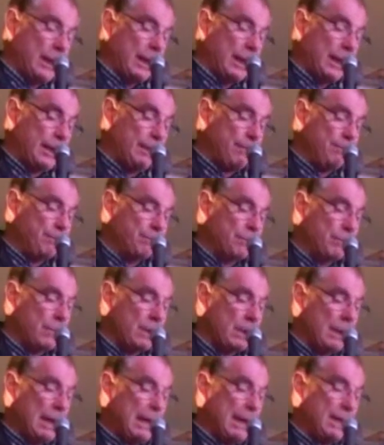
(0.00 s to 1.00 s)
and
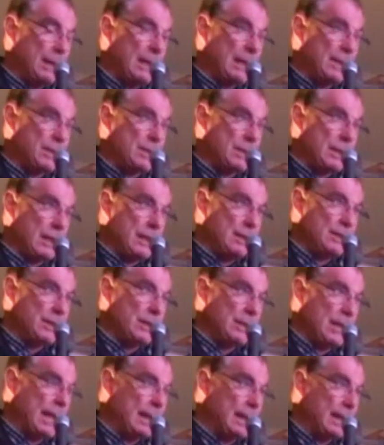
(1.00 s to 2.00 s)
is
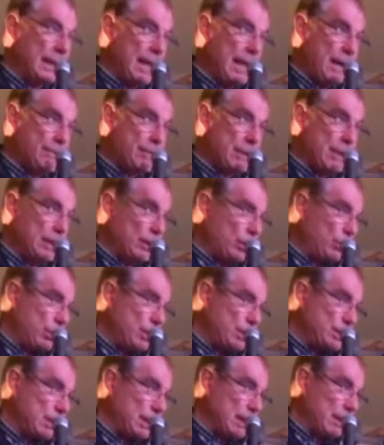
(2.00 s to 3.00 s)
taking an
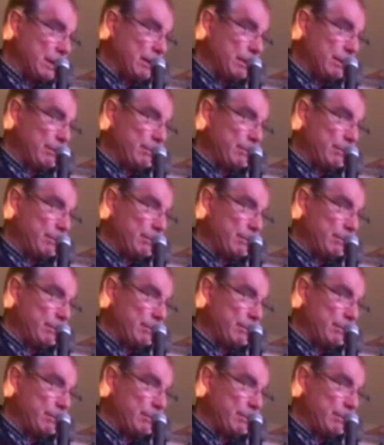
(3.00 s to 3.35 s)
ever-increasing